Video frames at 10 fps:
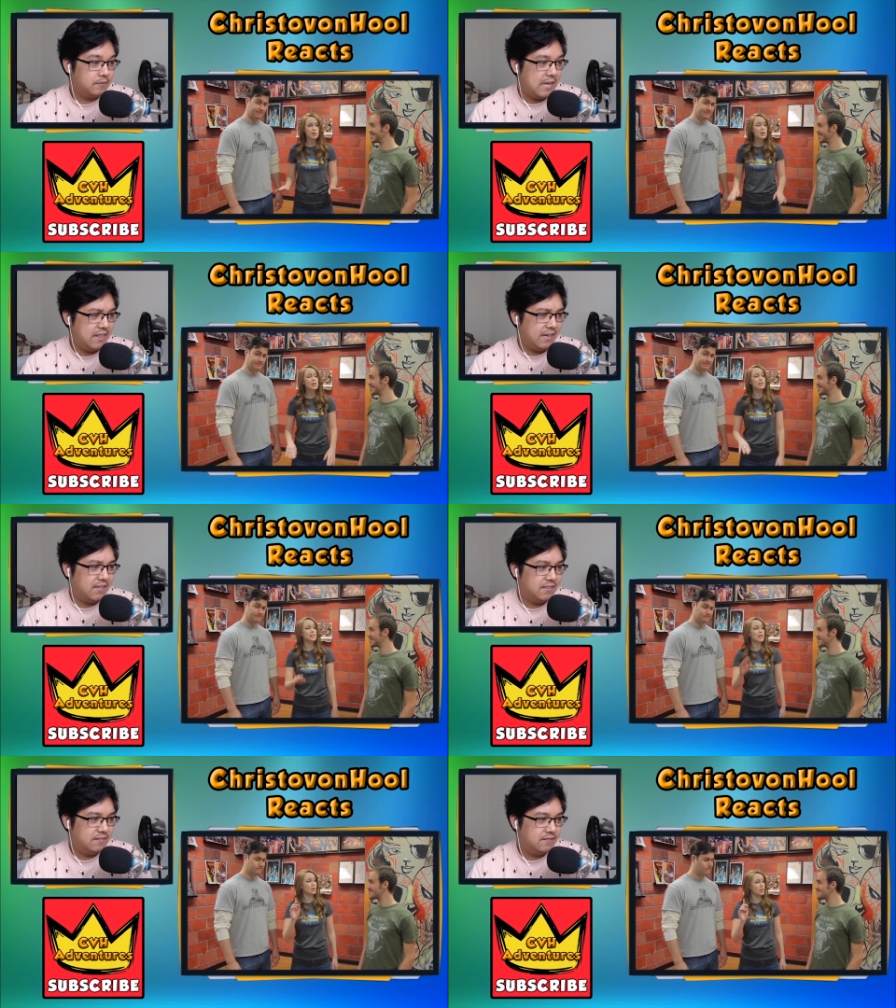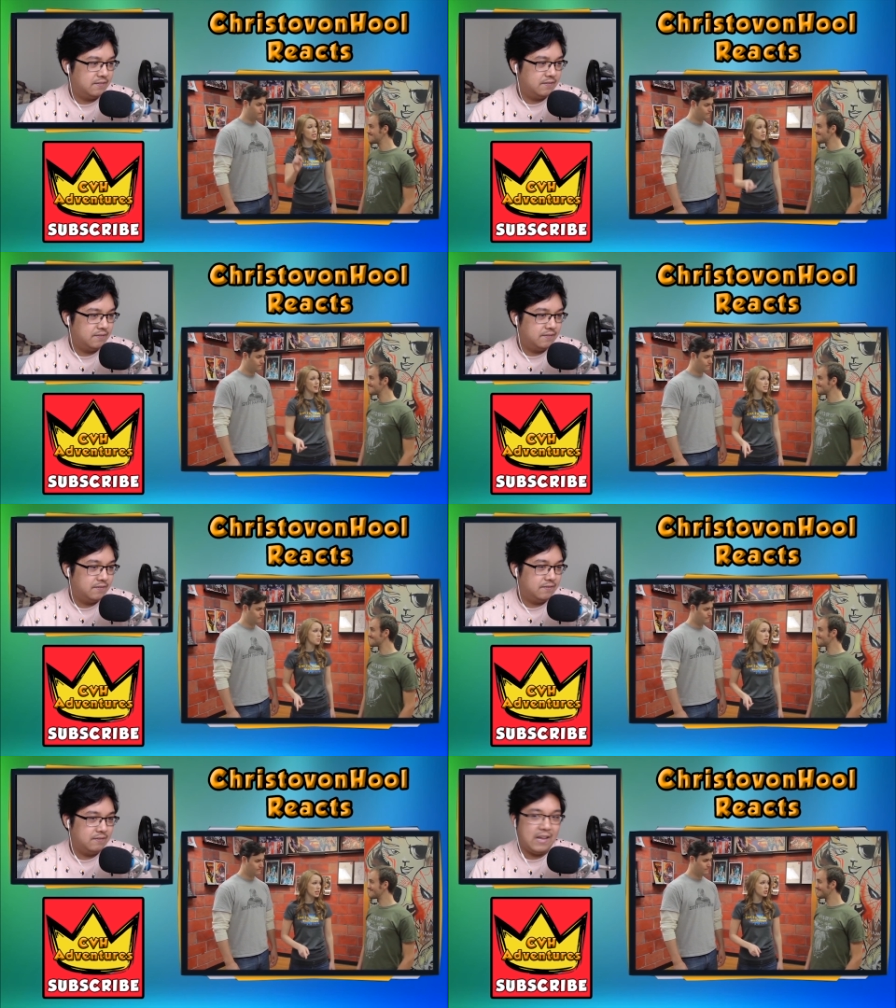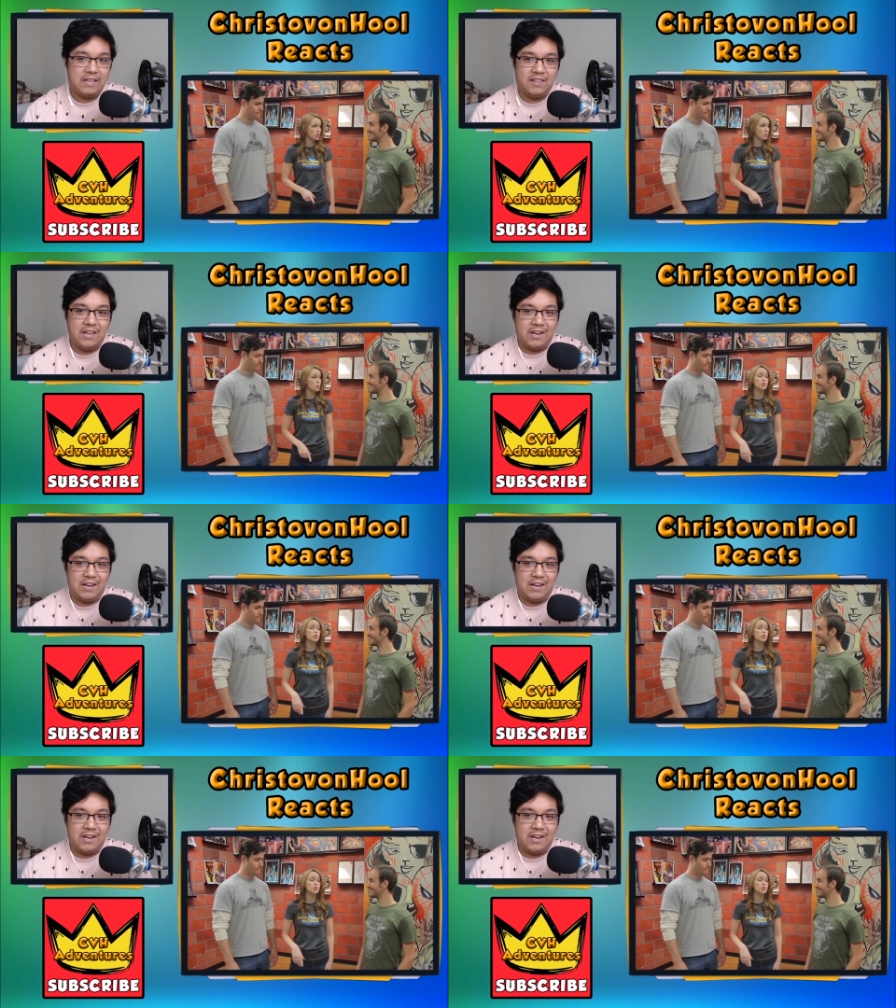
I think. Let's take a look at this fight simulation. I think.